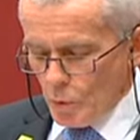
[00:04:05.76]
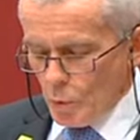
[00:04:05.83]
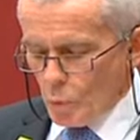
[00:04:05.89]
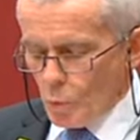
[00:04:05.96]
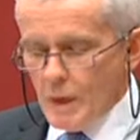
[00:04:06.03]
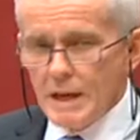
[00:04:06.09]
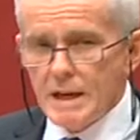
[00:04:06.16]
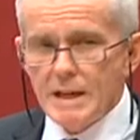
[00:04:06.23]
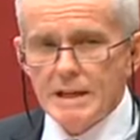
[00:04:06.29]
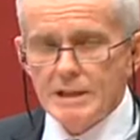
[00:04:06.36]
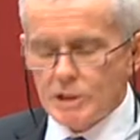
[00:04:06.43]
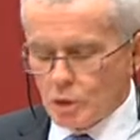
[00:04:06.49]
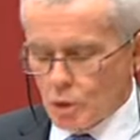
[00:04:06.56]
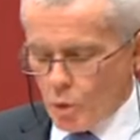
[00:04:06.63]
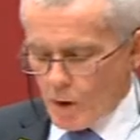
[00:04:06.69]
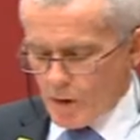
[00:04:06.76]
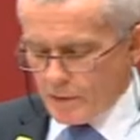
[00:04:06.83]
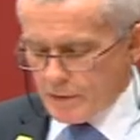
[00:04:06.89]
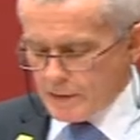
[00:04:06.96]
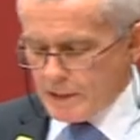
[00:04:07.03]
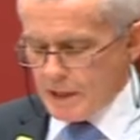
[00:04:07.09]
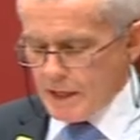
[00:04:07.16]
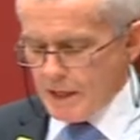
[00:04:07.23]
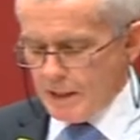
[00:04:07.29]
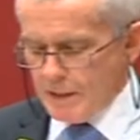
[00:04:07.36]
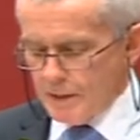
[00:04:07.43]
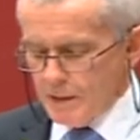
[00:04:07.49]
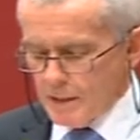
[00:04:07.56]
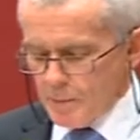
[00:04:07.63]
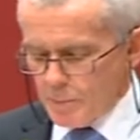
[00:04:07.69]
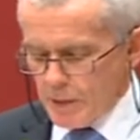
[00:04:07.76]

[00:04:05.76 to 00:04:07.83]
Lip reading: We need to quarantine